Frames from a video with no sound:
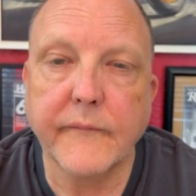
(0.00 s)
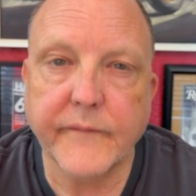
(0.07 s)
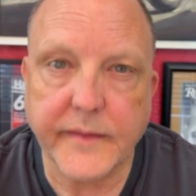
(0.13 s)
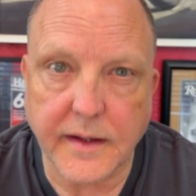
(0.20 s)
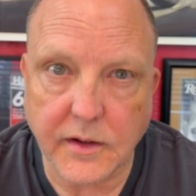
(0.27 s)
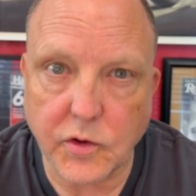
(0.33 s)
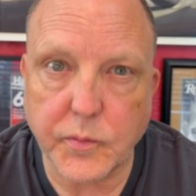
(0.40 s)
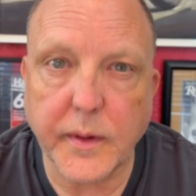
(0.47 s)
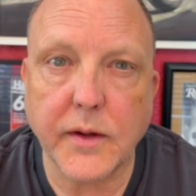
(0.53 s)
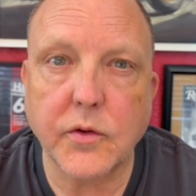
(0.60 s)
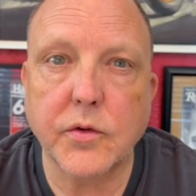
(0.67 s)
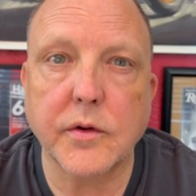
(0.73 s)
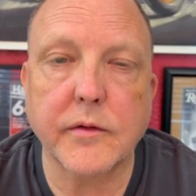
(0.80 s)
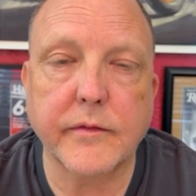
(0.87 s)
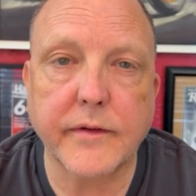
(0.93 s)

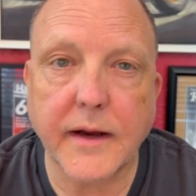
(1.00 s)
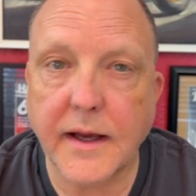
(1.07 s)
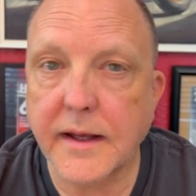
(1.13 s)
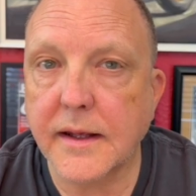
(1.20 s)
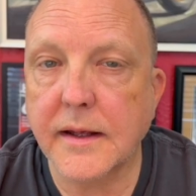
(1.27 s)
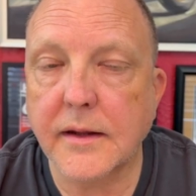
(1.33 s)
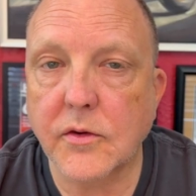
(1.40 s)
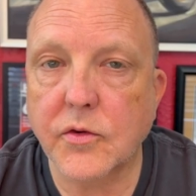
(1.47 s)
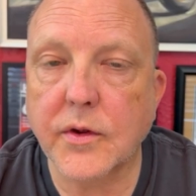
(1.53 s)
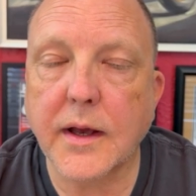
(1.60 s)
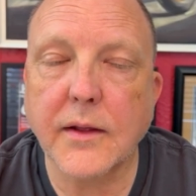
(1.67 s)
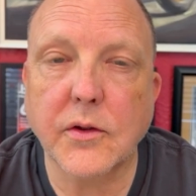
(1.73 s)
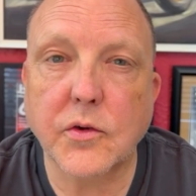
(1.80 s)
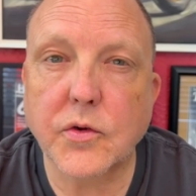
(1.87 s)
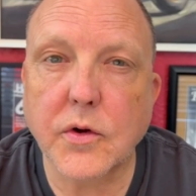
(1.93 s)
expensive, high-end,
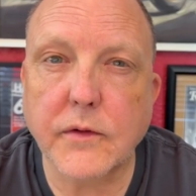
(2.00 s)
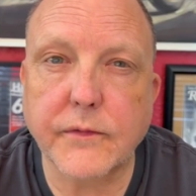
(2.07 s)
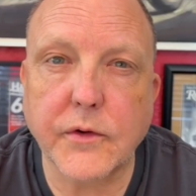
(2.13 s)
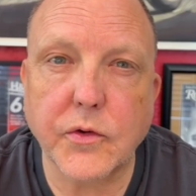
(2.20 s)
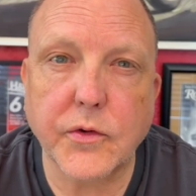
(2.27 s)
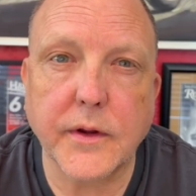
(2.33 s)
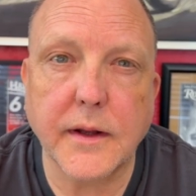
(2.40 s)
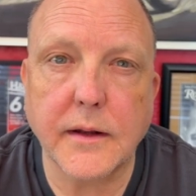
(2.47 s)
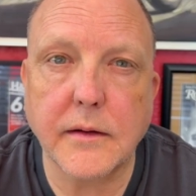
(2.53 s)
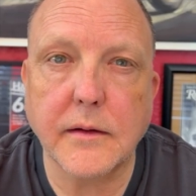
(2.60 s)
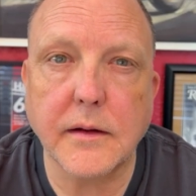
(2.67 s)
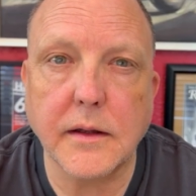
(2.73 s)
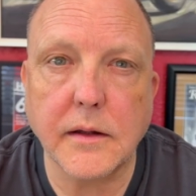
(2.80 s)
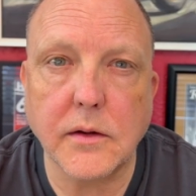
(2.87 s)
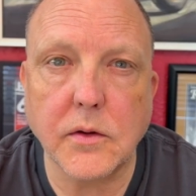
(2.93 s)
solid surface that
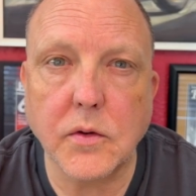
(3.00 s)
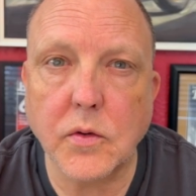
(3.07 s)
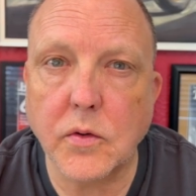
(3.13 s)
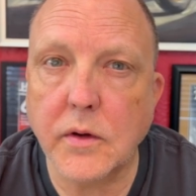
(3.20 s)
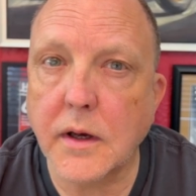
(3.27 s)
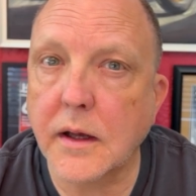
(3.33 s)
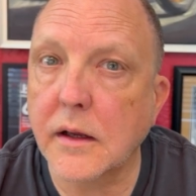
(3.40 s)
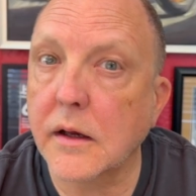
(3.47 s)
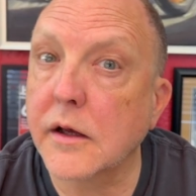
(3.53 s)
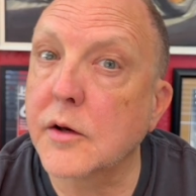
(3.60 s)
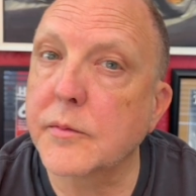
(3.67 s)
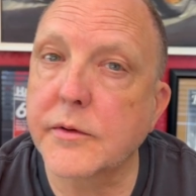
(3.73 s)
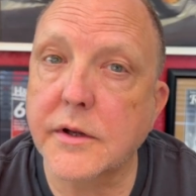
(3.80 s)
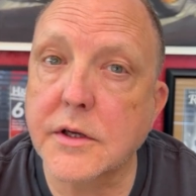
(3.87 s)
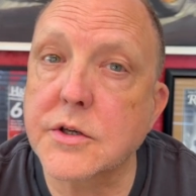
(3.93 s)
you're not
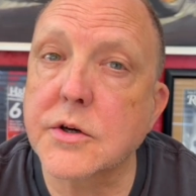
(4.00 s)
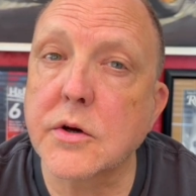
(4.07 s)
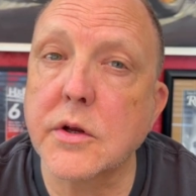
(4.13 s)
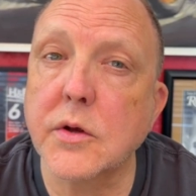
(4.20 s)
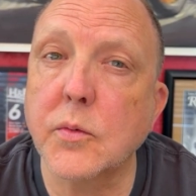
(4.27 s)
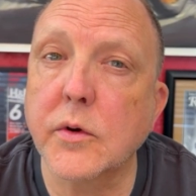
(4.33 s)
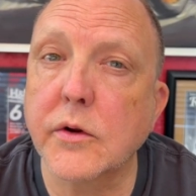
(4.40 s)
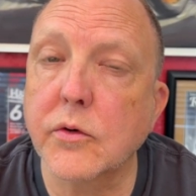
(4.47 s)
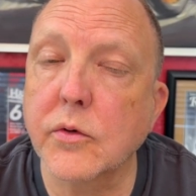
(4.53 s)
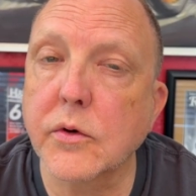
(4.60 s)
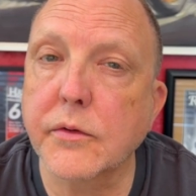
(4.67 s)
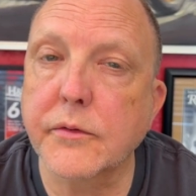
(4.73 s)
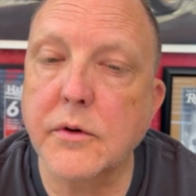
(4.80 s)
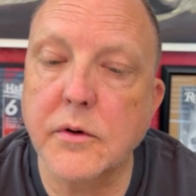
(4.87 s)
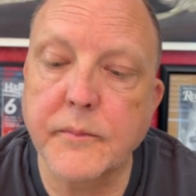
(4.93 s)
100% sure you want to
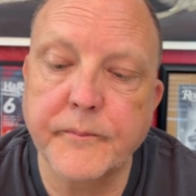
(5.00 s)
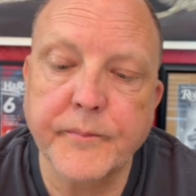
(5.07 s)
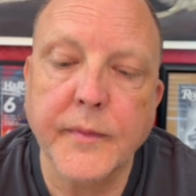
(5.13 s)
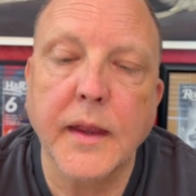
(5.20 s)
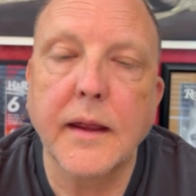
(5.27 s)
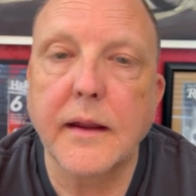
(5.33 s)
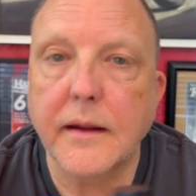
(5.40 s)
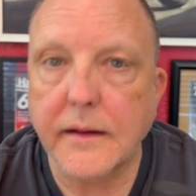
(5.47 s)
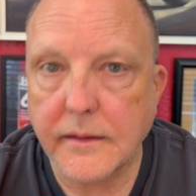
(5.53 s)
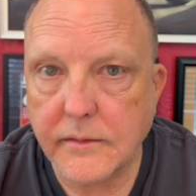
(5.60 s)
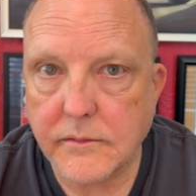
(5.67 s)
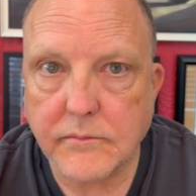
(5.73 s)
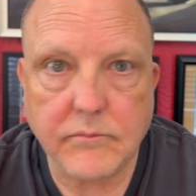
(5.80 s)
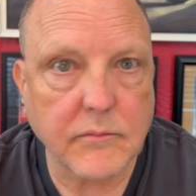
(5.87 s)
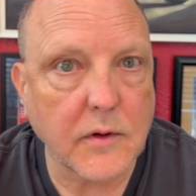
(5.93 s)
drill through.
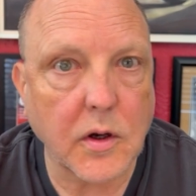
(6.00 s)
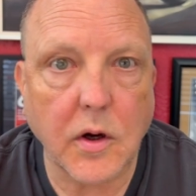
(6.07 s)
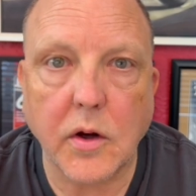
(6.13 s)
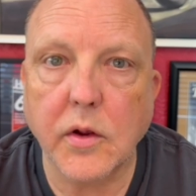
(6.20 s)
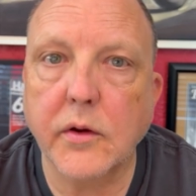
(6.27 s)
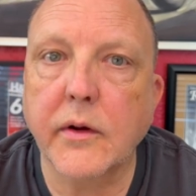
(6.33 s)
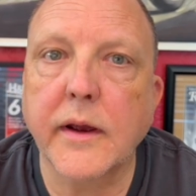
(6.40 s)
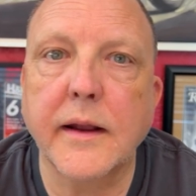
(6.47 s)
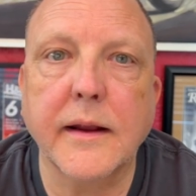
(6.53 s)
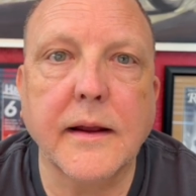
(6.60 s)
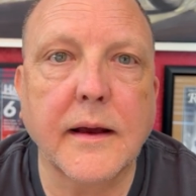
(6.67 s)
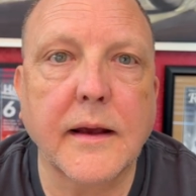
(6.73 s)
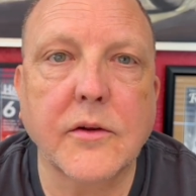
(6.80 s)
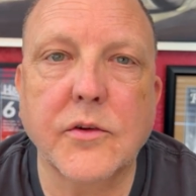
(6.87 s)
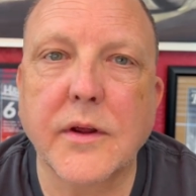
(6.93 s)
Call a granite
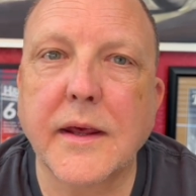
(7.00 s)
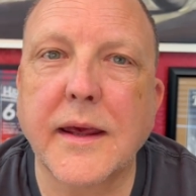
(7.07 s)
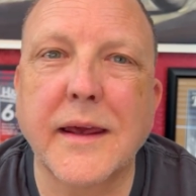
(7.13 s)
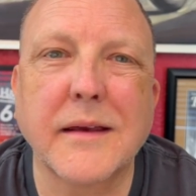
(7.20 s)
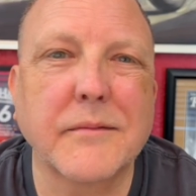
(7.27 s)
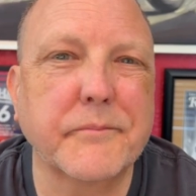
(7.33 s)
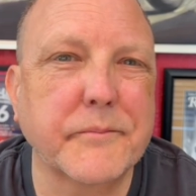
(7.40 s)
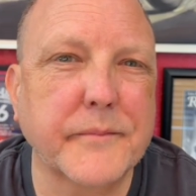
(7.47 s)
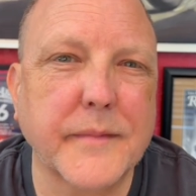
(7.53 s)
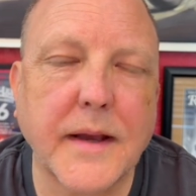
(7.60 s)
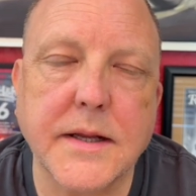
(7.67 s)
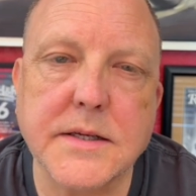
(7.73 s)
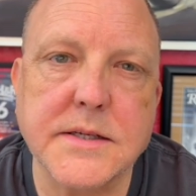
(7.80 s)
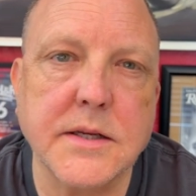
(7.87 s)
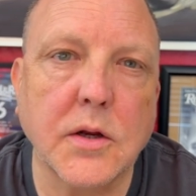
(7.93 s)
guy, say, hey,
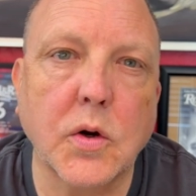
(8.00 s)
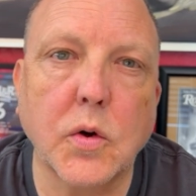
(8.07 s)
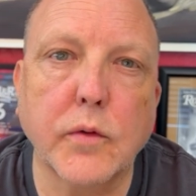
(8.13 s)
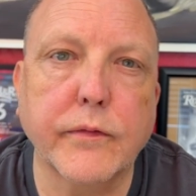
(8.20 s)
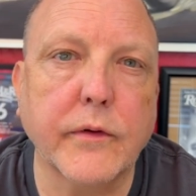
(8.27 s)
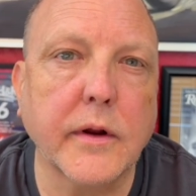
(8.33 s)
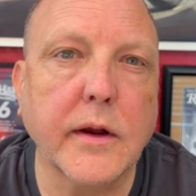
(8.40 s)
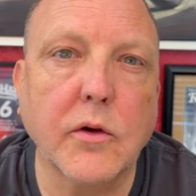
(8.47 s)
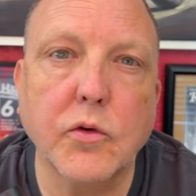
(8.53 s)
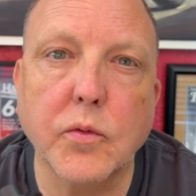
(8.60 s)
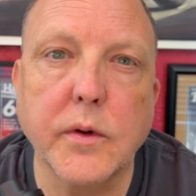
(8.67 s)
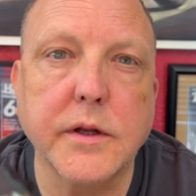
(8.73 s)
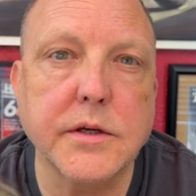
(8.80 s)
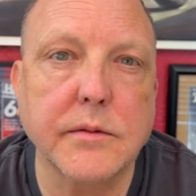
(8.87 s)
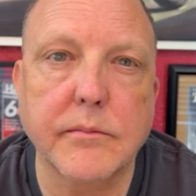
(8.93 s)
I just need a hole for an air
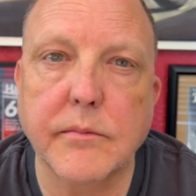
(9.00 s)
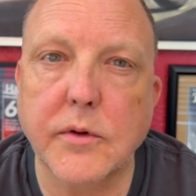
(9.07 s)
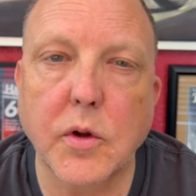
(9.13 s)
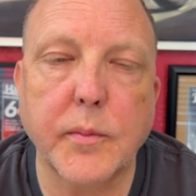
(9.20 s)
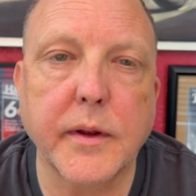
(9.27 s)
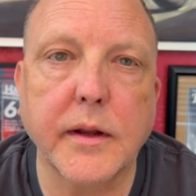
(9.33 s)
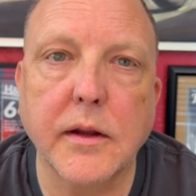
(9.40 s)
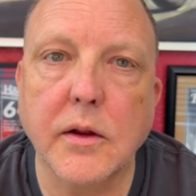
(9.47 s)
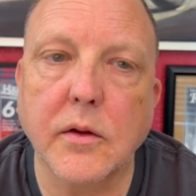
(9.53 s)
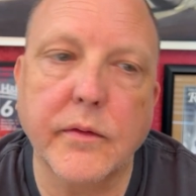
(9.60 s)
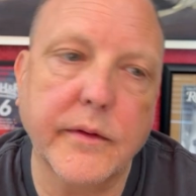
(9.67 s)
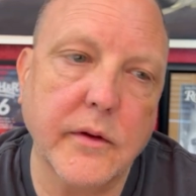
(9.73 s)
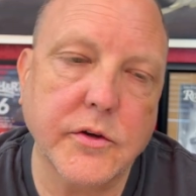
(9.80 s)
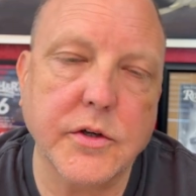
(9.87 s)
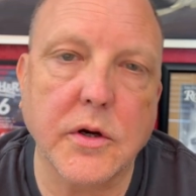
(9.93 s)
switch. No big deal.
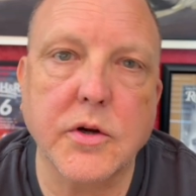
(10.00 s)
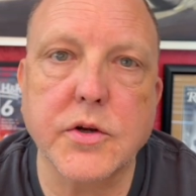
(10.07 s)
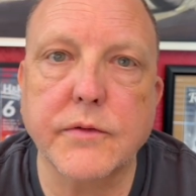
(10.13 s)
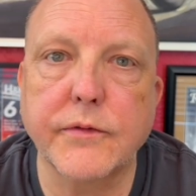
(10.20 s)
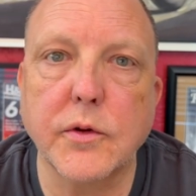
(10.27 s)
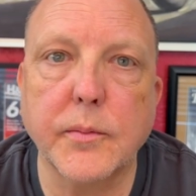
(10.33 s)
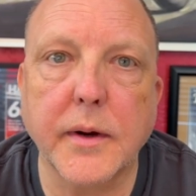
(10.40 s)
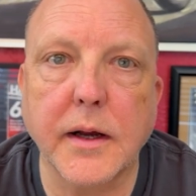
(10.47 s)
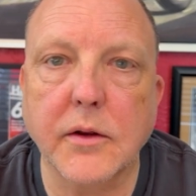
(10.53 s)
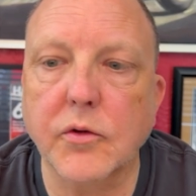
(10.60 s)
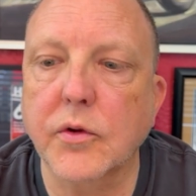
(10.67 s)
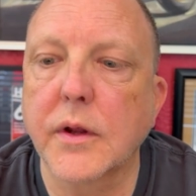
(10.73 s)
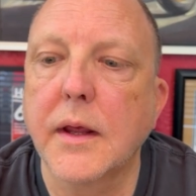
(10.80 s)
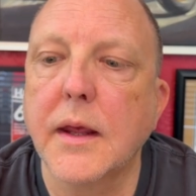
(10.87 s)
They'll charge you a few bucks.